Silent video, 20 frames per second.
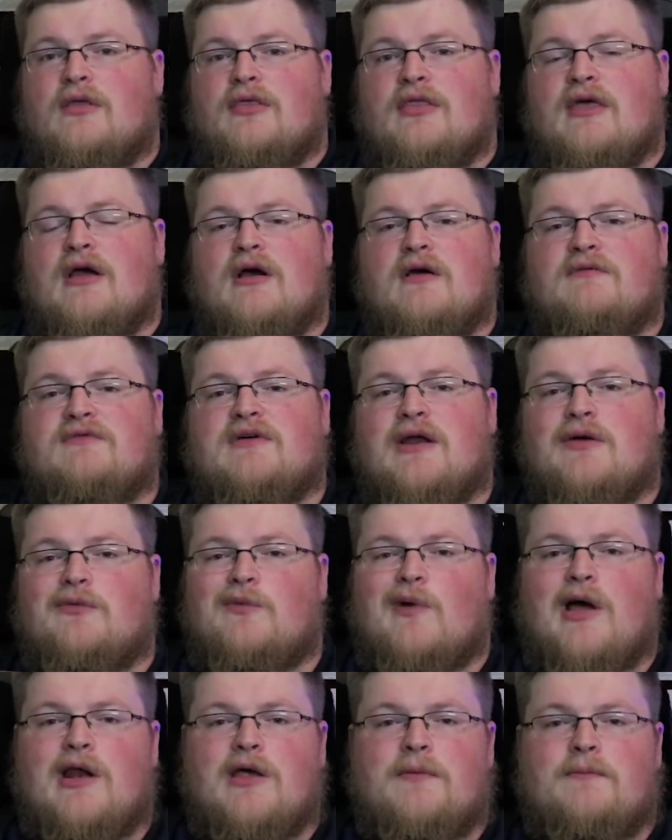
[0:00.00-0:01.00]
There I've got a
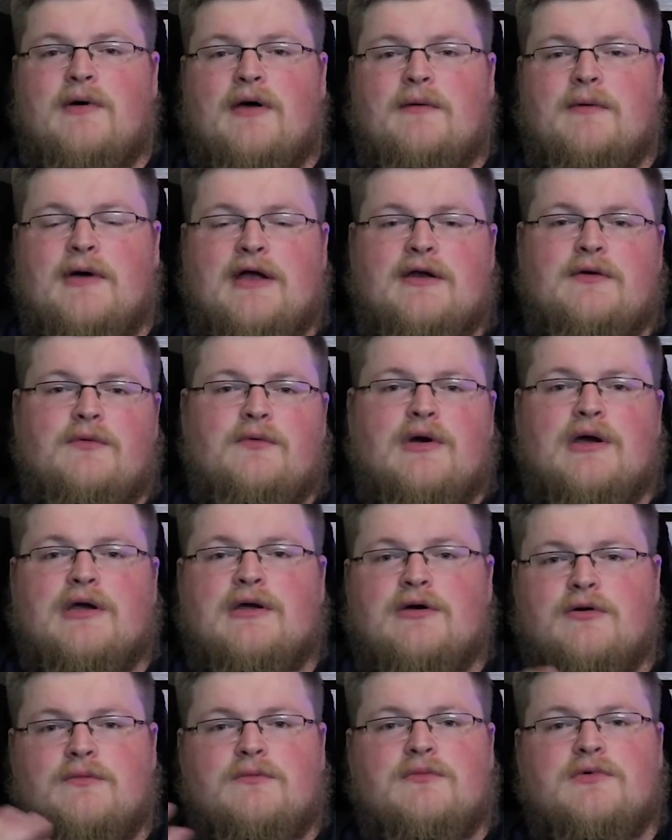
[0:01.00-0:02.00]
write-up about it where I
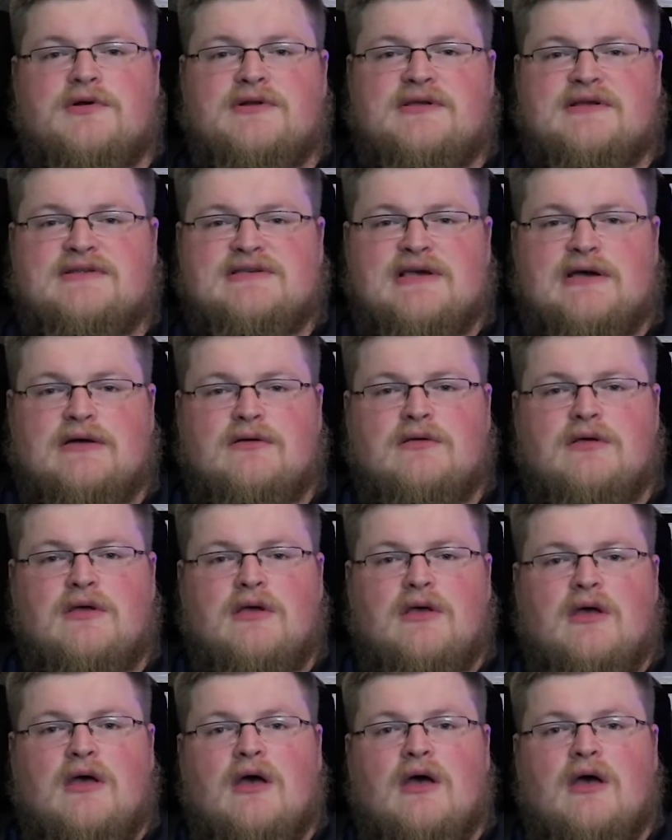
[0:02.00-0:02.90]
go in more detail.